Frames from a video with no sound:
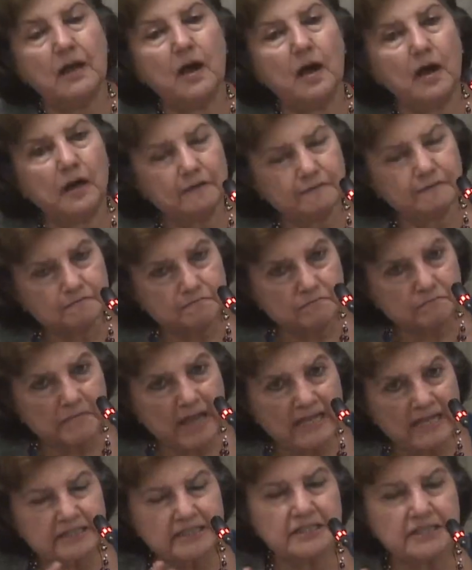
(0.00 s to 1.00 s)
of
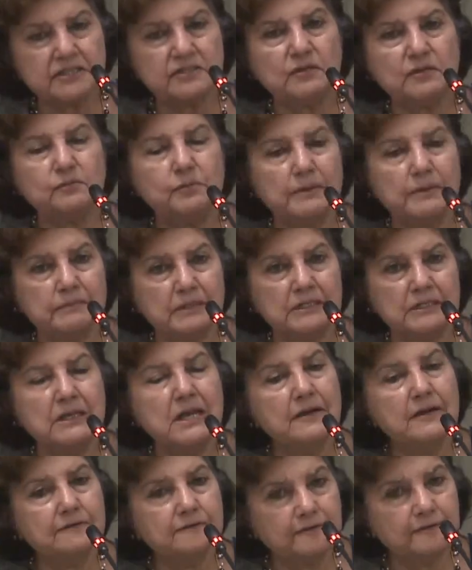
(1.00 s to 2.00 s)
masses of women
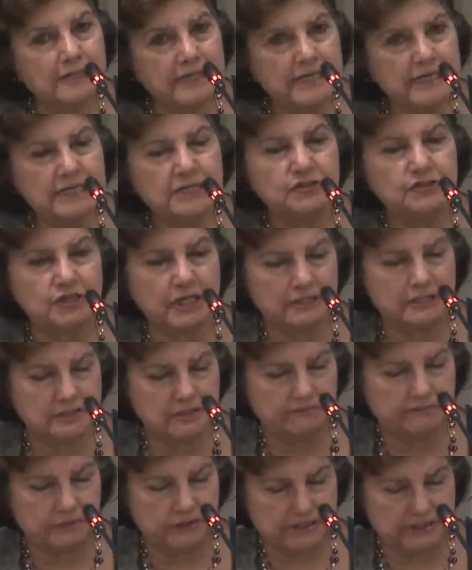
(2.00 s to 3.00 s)
fleeing gender
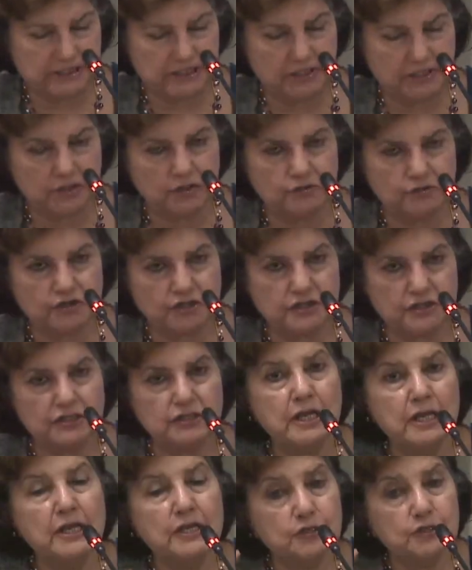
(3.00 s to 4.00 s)
persecution